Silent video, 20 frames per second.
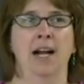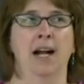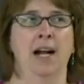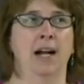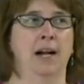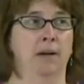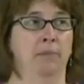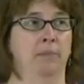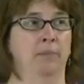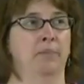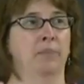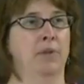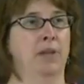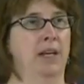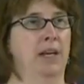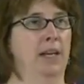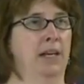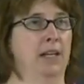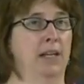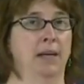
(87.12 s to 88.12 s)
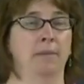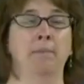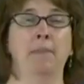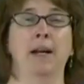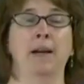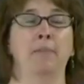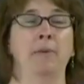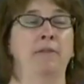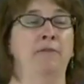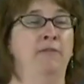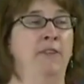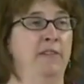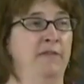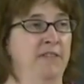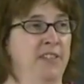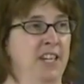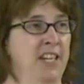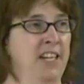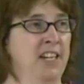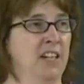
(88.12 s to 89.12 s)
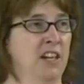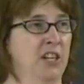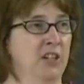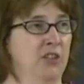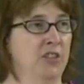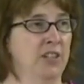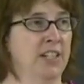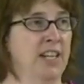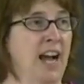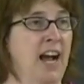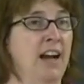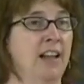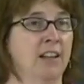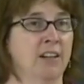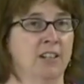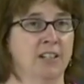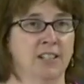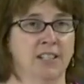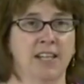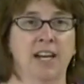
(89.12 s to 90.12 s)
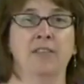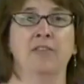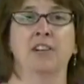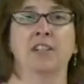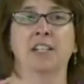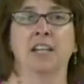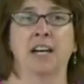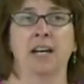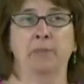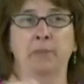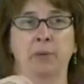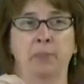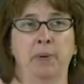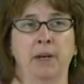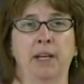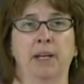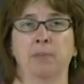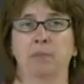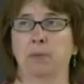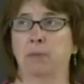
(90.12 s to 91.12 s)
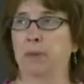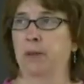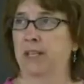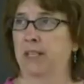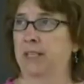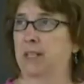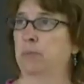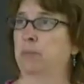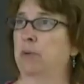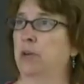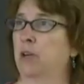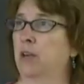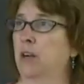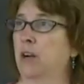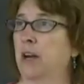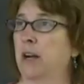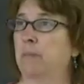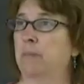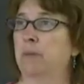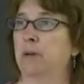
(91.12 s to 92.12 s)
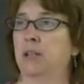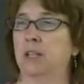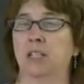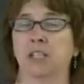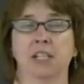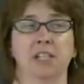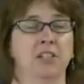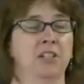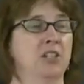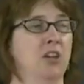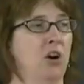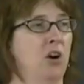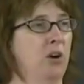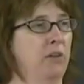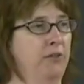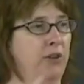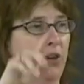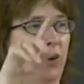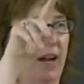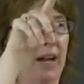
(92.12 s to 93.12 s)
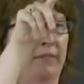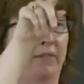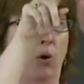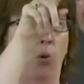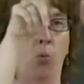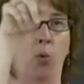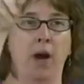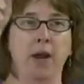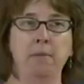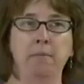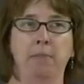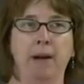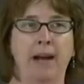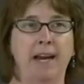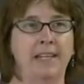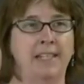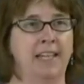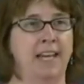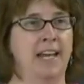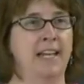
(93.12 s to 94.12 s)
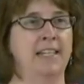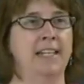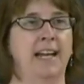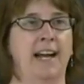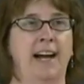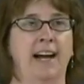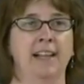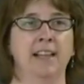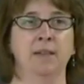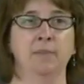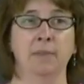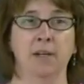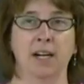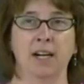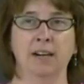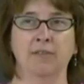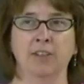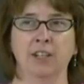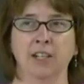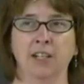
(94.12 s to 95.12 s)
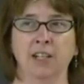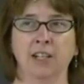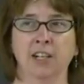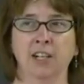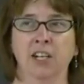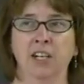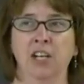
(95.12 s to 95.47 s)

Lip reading: it might be $1,500 every time you pick up a piece and put it on a building. So if you have a 1x10 column cover,